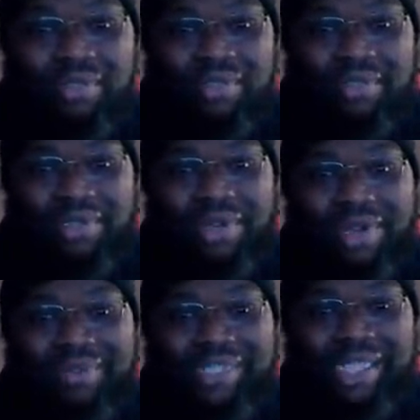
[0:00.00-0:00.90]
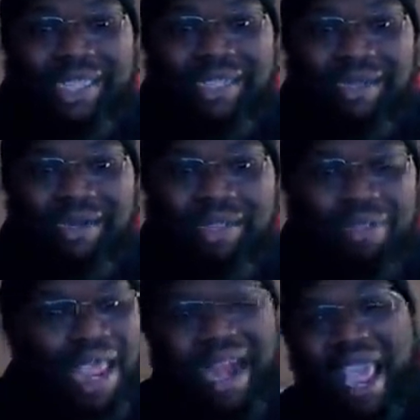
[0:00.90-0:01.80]
You know what I'm saying?
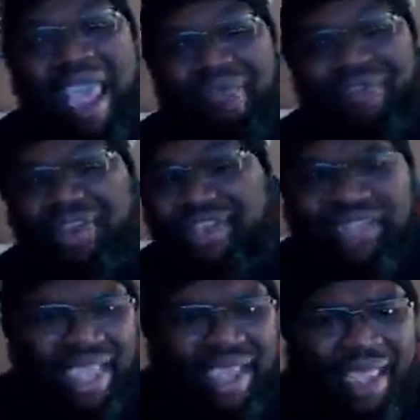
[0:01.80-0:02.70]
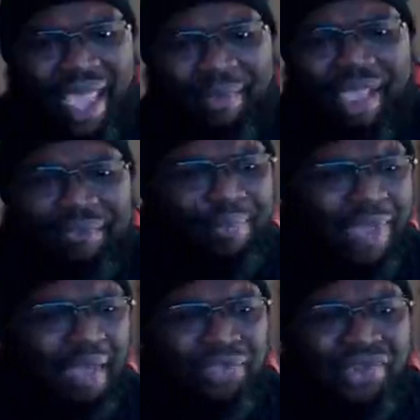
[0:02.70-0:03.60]
And after this had happened, after
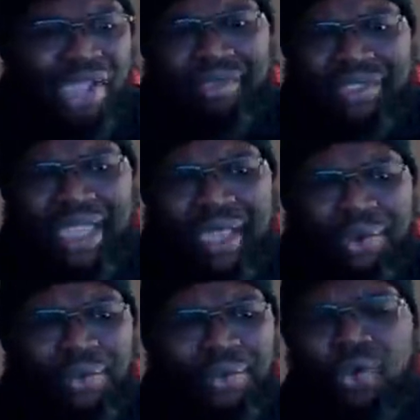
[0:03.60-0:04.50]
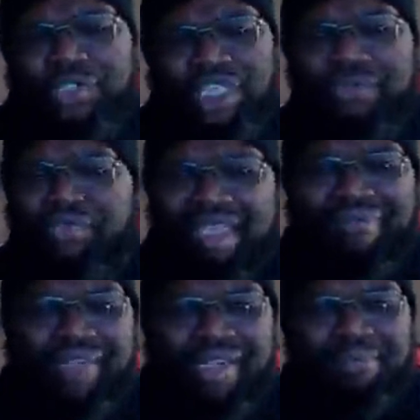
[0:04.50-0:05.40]
Bobby dropped the title, of course he was
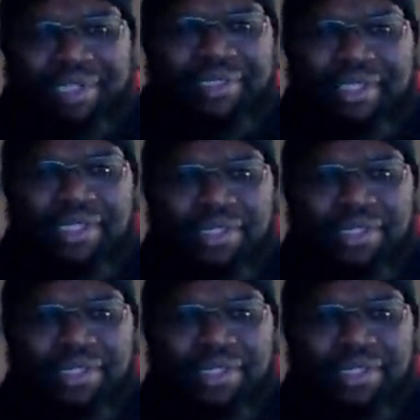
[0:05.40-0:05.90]
rightfully pissed.